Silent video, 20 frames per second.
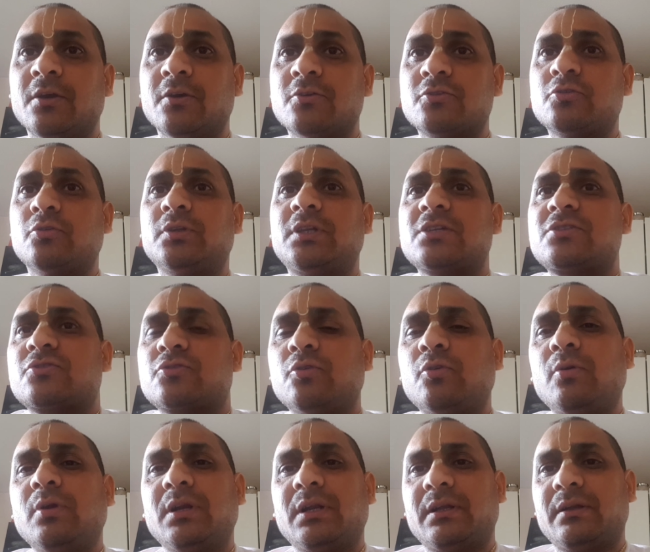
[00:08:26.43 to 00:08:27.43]
So the
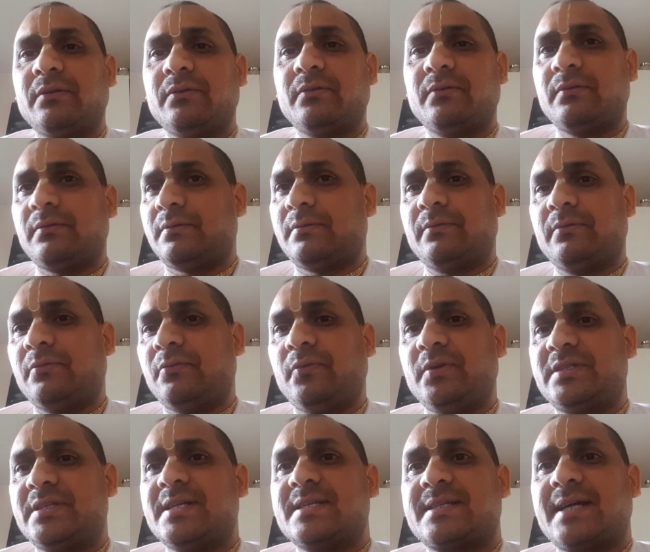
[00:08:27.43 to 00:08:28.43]
soul
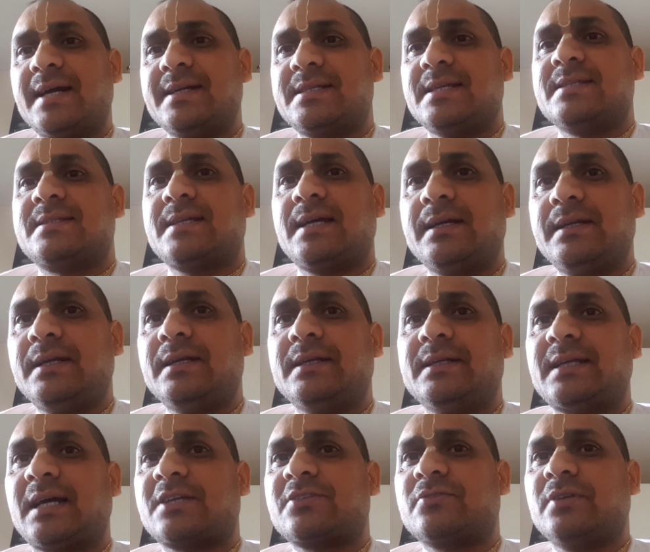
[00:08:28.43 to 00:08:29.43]
which resides inside
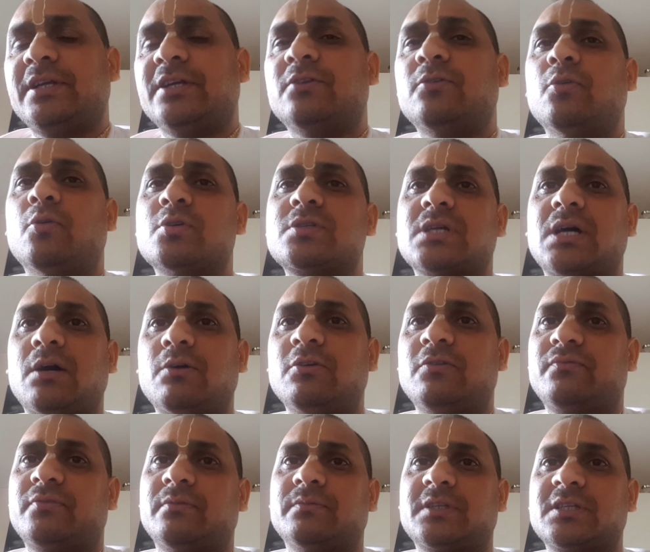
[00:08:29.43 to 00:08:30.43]
it actually goes
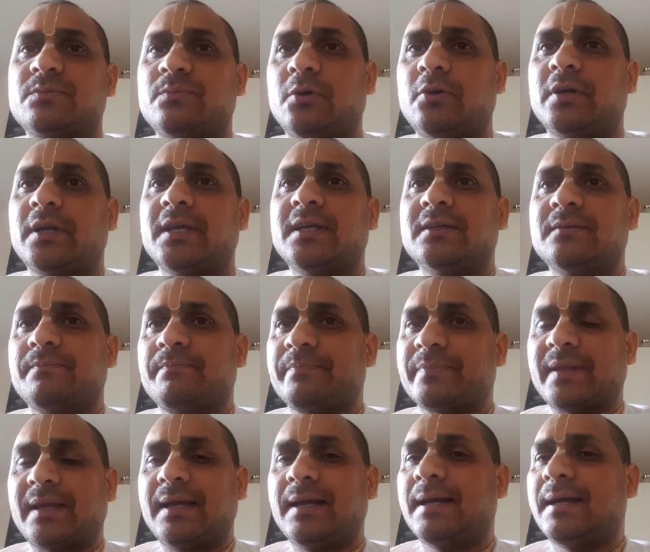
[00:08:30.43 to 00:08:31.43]
out from this body,
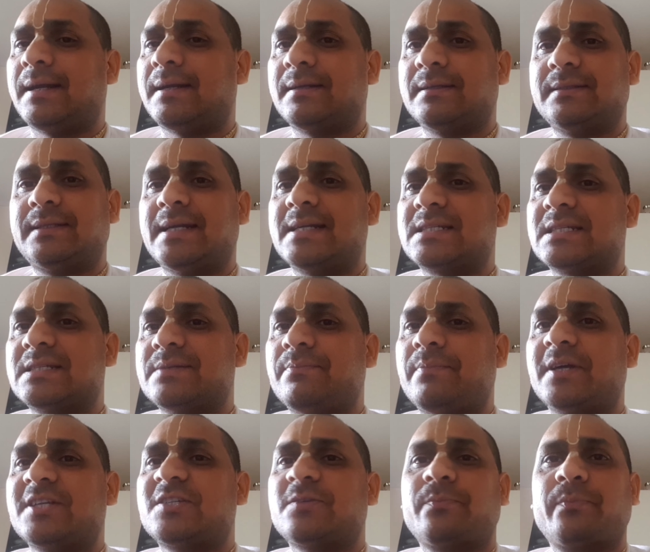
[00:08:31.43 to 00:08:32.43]
and there is
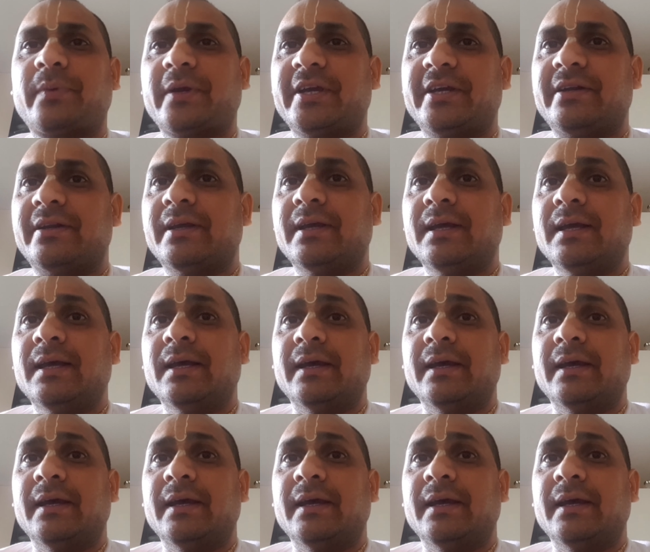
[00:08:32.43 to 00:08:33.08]
much pain.